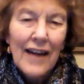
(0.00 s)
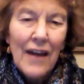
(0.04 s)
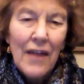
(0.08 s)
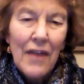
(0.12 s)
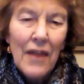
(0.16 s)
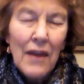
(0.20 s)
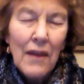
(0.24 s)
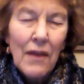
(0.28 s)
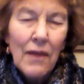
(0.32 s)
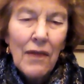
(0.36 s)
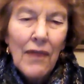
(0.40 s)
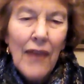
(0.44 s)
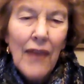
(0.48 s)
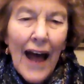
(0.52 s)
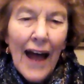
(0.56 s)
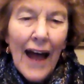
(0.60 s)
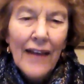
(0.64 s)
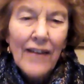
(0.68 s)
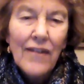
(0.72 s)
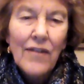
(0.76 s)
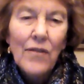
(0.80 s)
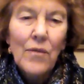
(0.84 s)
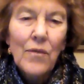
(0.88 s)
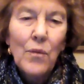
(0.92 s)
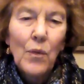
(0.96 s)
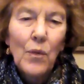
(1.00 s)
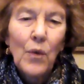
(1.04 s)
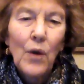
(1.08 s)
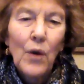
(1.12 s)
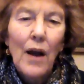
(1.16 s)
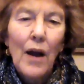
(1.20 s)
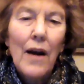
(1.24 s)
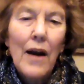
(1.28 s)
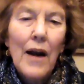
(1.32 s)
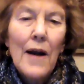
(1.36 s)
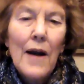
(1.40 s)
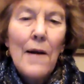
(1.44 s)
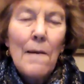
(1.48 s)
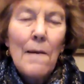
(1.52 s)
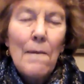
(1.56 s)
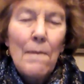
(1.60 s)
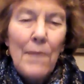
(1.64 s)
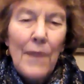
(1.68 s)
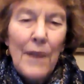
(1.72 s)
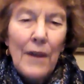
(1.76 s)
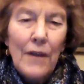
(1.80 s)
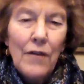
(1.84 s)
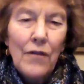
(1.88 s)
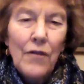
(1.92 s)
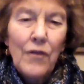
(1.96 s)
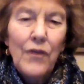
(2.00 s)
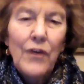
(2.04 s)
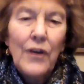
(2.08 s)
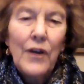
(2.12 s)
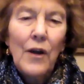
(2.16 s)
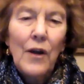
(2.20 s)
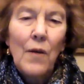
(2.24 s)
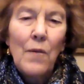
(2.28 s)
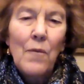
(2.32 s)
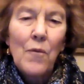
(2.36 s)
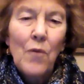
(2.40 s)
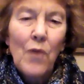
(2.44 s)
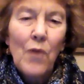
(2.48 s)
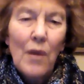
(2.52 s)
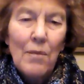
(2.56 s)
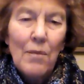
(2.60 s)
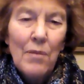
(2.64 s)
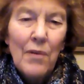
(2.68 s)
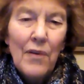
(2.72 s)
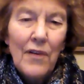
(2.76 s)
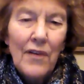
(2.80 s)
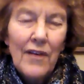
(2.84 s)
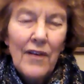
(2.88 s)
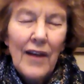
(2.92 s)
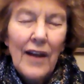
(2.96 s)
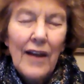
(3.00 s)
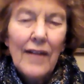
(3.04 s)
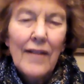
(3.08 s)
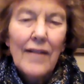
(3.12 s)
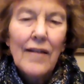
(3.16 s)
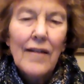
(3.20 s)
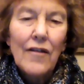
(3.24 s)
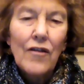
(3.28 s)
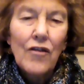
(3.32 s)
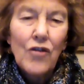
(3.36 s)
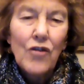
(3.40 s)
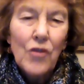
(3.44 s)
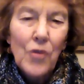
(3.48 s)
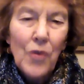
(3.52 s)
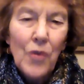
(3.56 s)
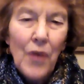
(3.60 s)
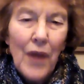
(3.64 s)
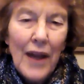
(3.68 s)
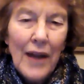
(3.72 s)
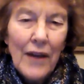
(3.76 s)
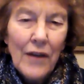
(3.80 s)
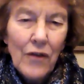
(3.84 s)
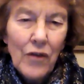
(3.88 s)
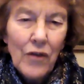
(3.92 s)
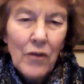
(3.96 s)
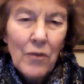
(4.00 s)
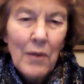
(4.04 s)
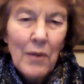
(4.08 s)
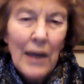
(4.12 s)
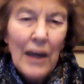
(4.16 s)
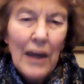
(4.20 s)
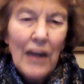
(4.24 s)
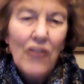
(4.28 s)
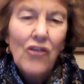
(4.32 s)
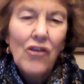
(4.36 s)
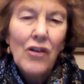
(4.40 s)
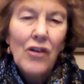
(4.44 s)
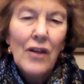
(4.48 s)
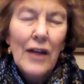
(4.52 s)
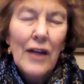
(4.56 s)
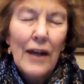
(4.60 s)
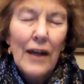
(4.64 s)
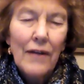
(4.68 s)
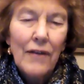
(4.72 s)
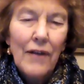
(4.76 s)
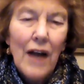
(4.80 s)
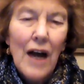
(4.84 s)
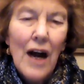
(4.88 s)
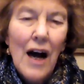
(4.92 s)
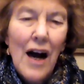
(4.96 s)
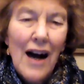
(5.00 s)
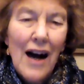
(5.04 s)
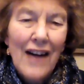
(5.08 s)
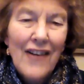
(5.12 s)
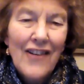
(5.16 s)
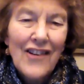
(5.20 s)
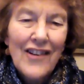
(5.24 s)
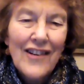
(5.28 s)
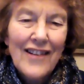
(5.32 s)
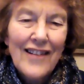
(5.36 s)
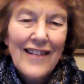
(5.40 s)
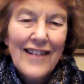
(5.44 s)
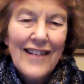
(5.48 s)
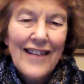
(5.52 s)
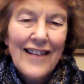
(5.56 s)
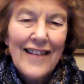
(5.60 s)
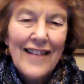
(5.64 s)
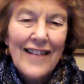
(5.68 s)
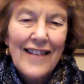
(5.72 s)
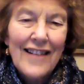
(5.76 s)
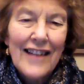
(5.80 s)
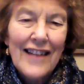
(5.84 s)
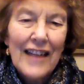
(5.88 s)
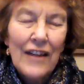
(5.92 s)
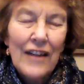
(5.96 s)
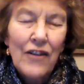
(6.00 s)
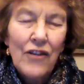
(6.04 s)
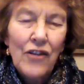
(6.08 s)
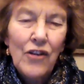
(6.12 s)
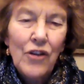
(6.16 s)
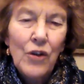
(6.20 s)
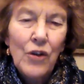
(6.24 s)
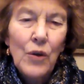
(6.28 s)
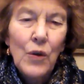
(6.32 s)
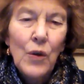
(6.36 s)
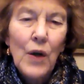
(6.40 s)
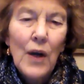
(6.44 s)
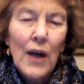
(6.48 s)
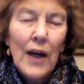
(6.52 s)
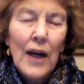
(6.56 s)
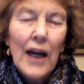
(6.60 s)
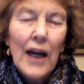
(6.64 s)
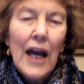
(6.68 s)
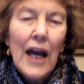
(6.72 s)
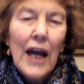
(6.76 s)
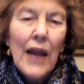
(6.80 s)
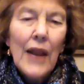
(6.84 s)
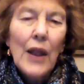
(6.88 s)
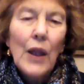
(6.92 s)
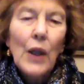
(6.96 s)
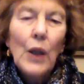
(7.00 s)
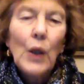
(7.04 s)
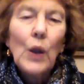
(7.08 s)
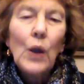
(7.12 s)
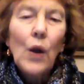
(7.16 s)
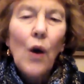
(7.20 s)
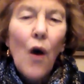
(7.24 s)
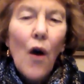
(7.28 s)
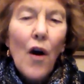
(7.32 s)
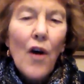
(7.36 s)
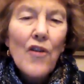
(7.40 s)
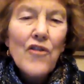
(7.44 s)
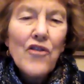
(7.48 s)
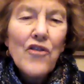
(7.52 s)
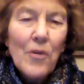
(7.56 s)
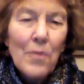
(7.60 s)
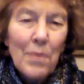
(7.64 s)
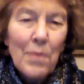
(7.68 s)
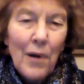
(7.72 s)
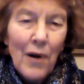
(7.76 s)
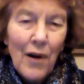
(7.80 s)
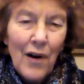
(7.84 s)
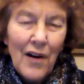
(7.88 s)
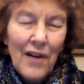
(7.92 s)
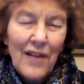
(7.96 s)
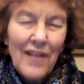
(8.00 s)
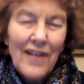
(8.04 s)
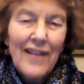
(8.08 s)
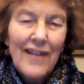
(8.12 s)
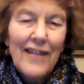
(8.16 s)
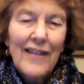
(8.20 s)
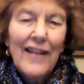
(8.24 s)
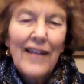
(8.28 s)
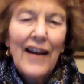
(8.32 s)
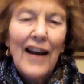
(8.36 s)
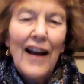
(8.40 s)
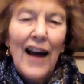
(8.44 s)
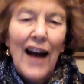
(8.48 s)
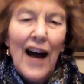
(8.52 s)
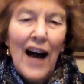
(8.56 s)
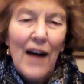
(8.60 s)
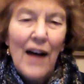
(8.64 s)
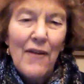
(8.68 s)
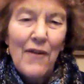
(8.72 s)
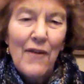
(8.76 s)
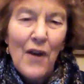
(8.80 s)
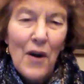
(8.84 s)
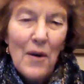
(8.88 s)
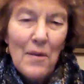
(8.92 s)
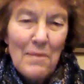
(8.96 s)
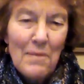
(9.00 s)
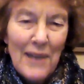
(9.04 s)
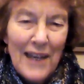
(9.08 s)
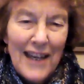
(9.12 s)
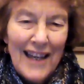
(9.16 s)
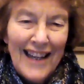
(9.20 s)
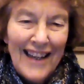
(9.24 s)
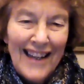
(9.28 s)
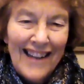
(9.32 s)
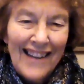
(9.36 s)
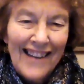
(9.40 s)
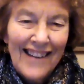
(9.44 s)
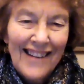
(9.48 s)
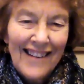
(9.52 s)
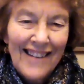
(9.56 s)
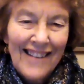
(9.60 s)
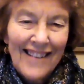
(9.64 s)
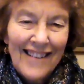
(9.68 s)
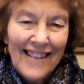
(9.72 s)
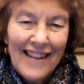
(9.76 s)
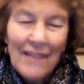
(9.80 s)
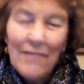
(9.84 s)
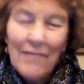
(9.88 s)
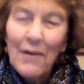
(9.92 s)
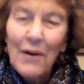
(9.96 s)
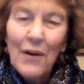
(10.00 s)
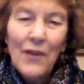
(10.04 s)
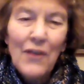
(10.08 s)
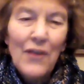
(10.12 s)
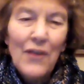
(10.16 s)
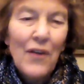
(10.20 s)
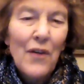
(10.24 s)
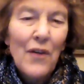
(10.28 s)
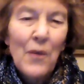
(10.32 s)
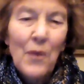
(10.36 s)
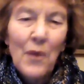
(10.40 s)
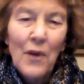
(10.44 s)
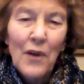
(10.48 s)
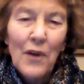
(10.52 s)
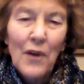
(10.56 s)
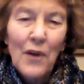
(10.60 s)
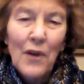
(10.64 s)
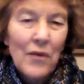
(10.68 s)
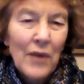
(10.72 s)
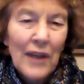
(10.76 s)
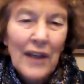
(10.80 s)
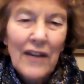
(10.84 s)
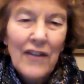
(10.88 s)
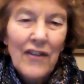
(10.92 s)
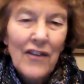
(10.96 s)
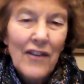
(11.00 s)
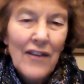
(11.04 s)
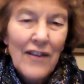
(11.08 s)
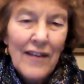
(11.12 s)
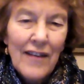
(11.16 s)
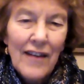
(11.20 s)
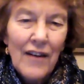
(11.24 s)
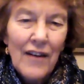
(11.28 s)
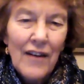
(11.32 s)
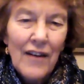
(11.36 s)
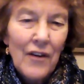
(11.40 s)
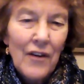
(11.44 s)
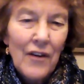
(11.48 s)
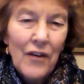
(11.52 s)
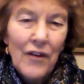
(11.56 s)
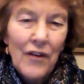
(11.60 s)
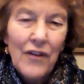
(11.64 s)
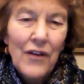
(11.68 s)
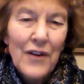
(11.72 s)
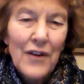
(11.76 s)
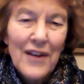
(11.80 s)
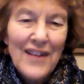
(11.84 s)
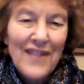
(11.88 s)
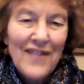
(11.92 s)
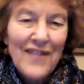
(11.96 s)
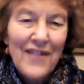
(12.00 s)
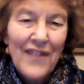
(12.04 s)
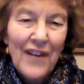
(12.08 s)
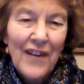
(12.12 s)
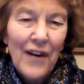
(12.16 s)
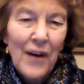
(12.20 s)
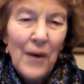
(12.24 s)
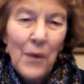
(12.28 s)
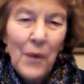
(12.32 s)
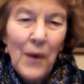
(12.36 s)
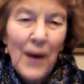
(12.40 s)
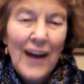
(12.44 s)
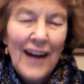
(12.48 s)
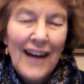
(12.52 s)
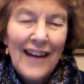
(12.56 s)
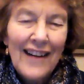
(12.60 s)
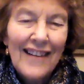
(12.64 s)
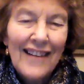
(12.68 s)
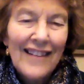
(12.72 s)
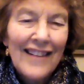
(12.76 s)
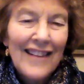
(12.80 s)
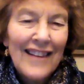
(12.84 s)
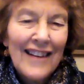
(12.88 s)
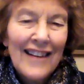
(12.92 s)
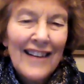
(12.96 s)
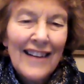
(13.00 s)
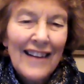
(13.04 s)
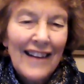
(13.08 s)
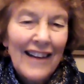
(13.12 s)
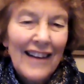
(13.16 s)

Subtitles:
And I think that's what this film represents, this transformation of consciousness into the larger parts of our being that most of the world's religions understood very well.